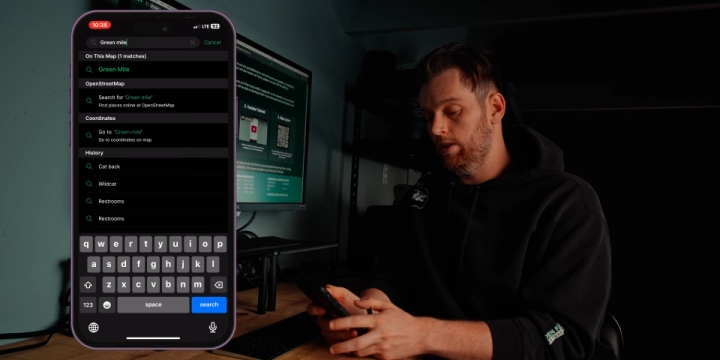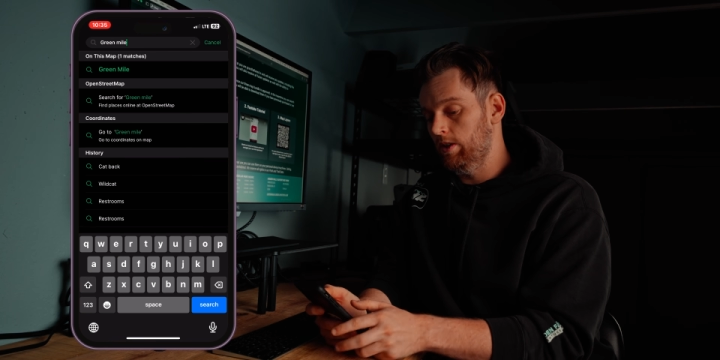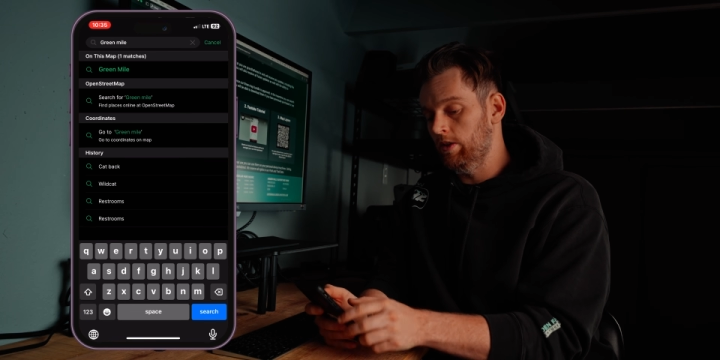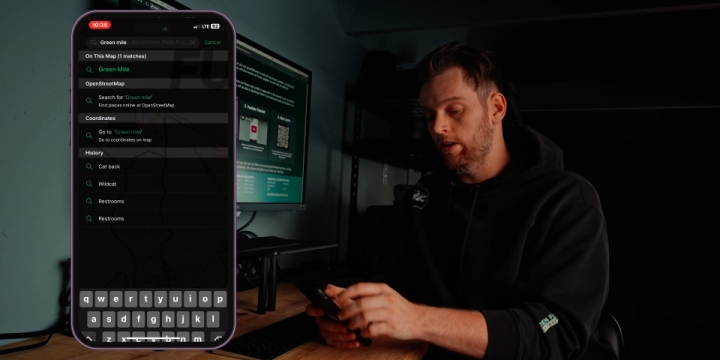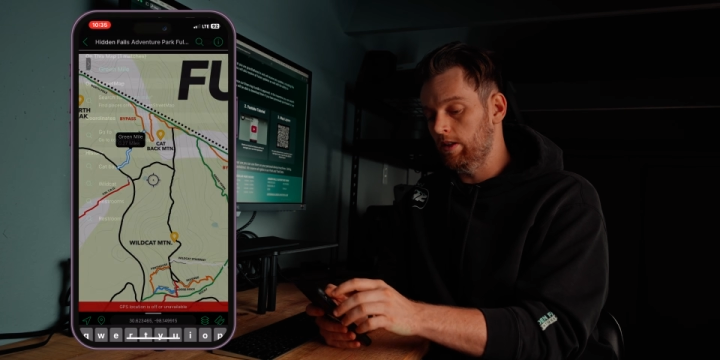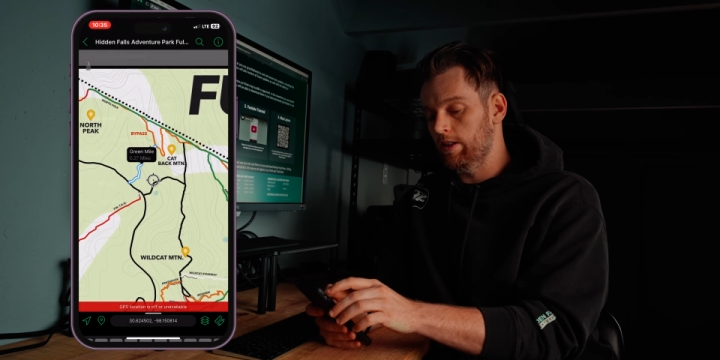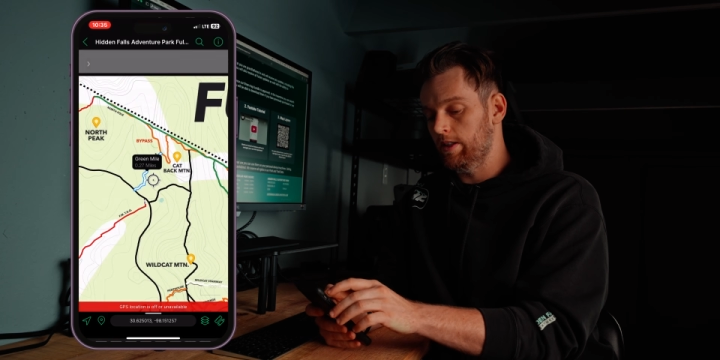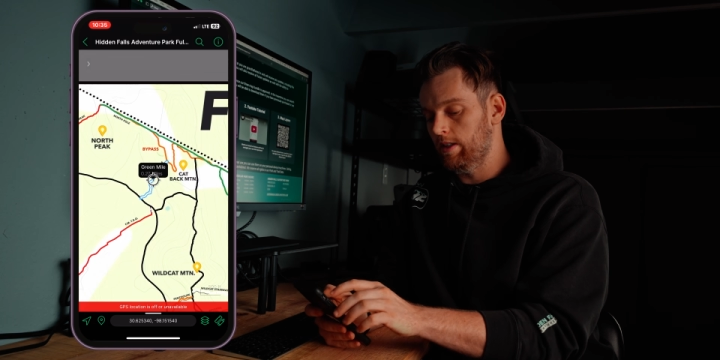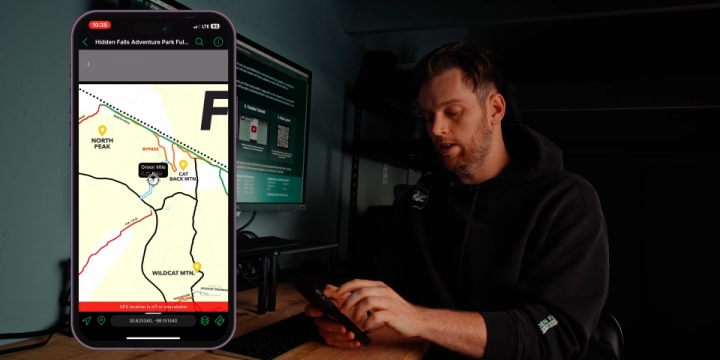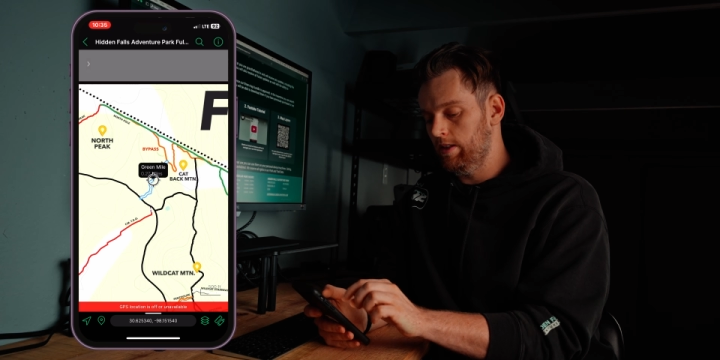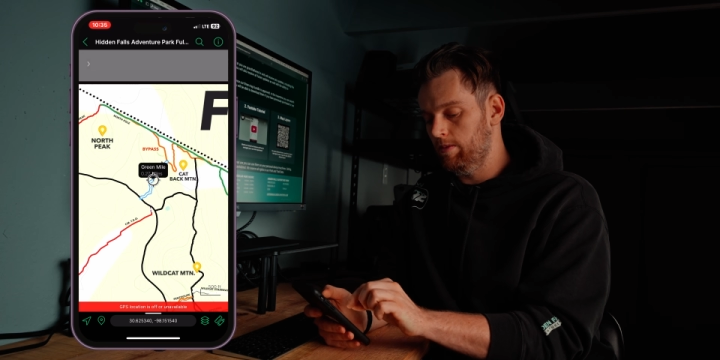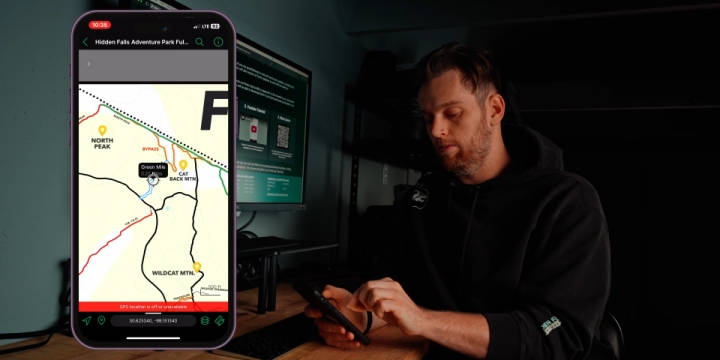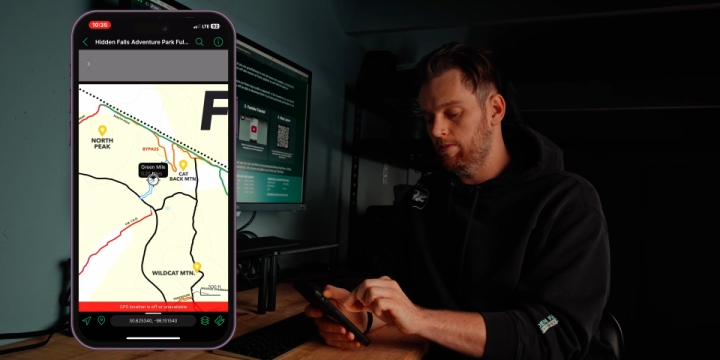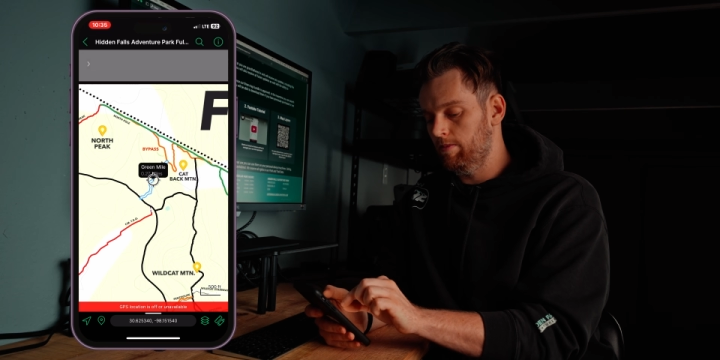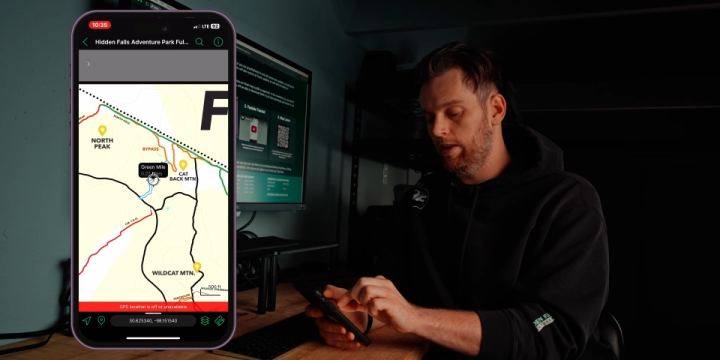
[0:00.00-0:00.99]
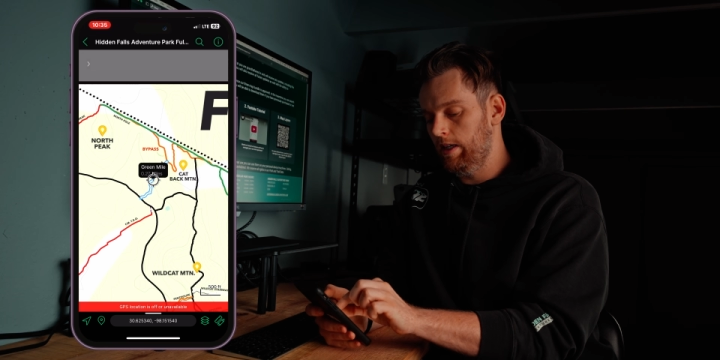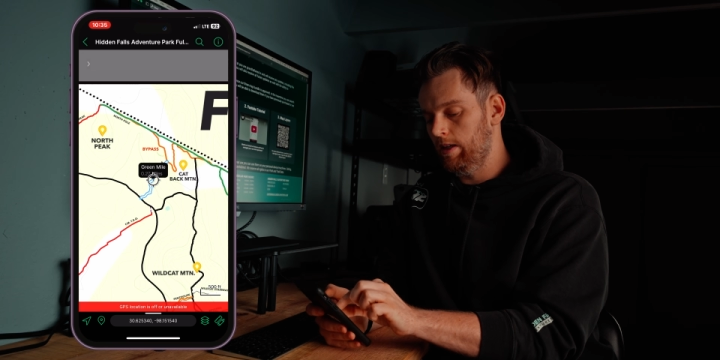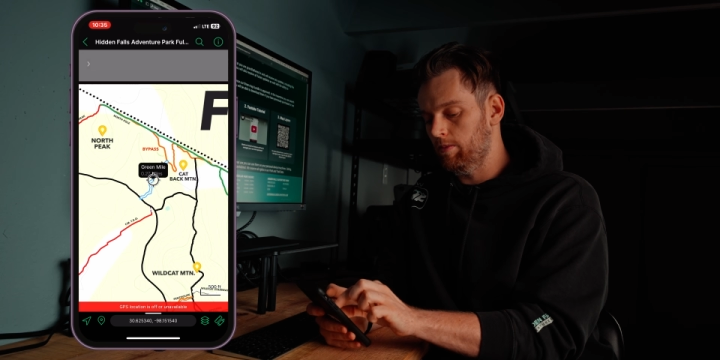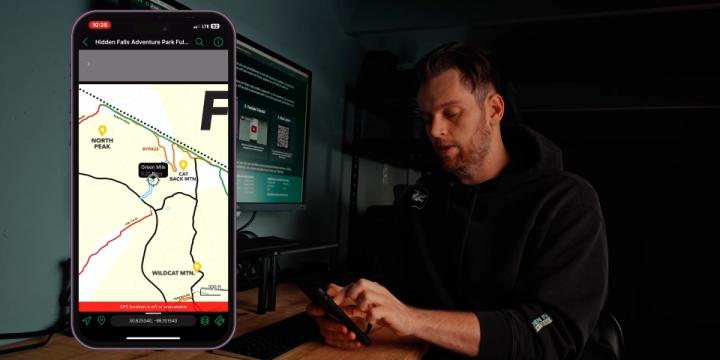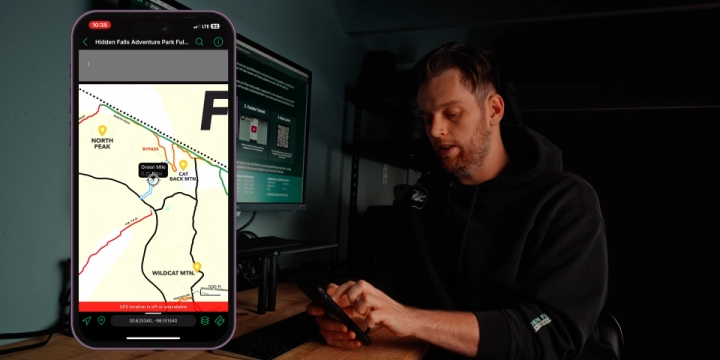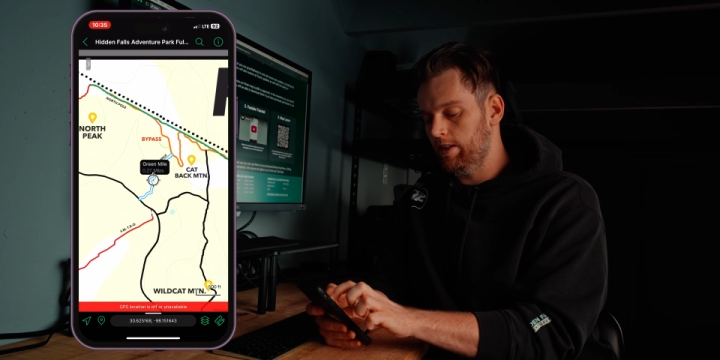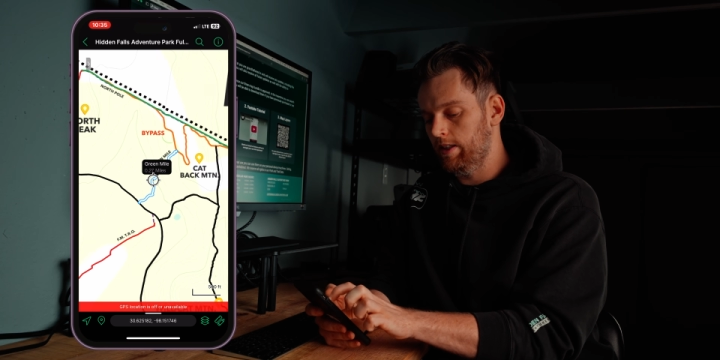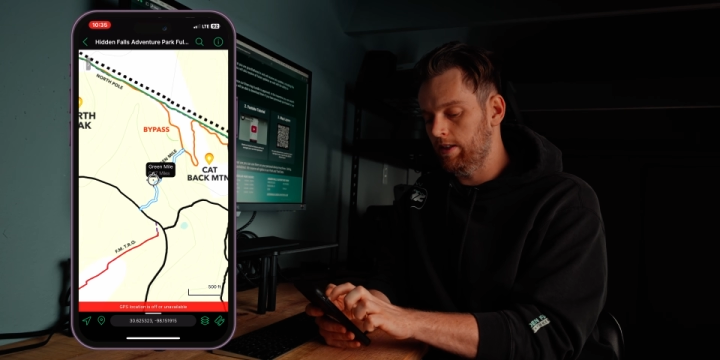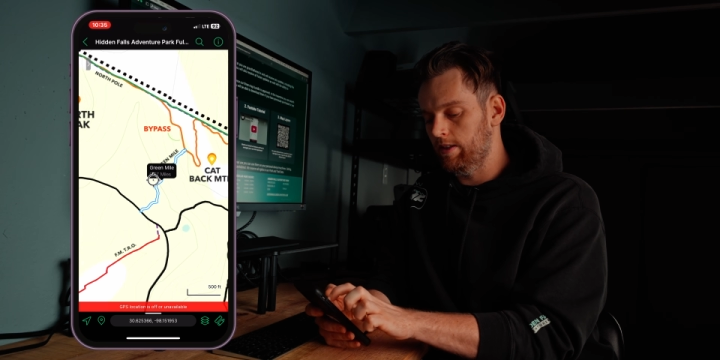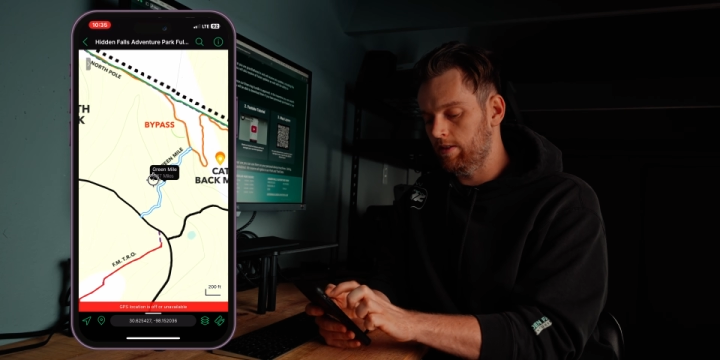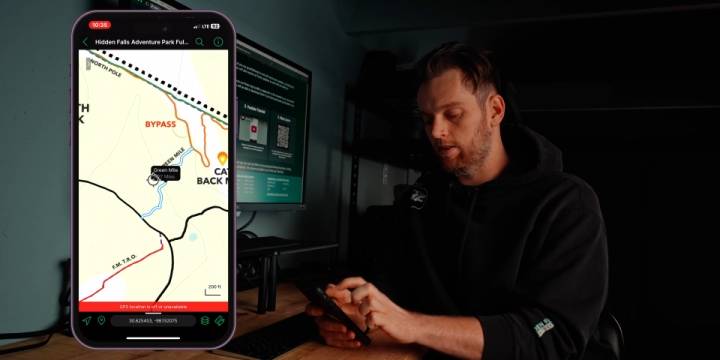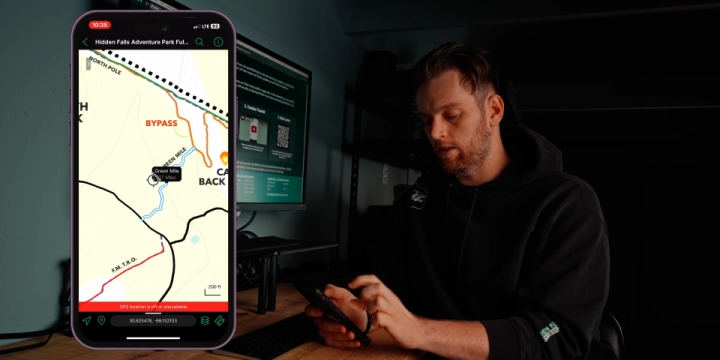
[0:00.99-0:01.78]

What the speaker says: You can click on it, bam, right there.